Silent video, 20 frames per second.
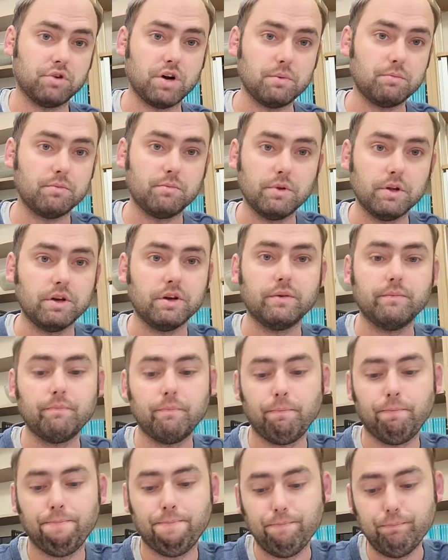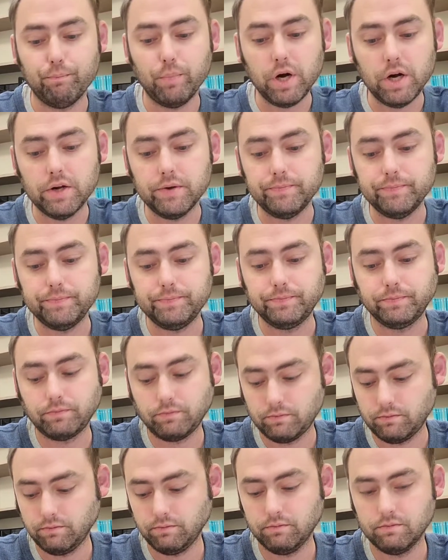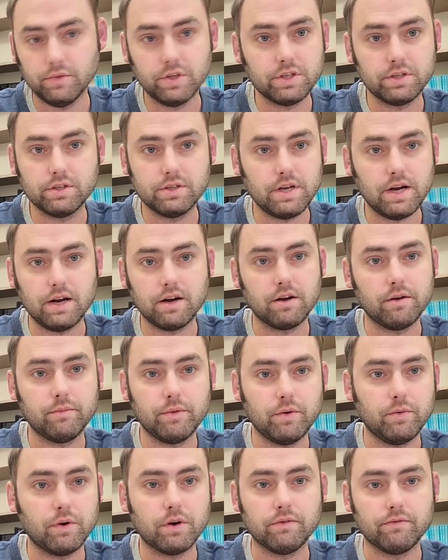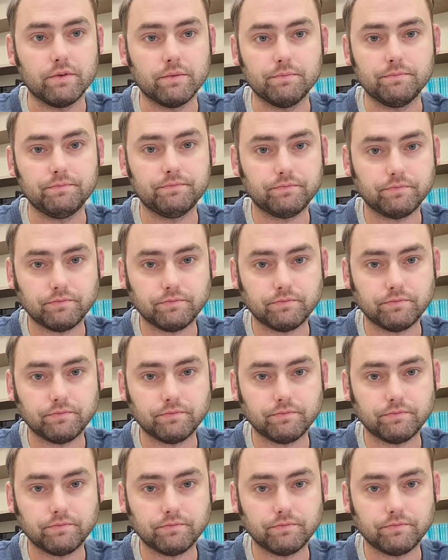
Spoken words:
Probably. But this is not going to be one of them.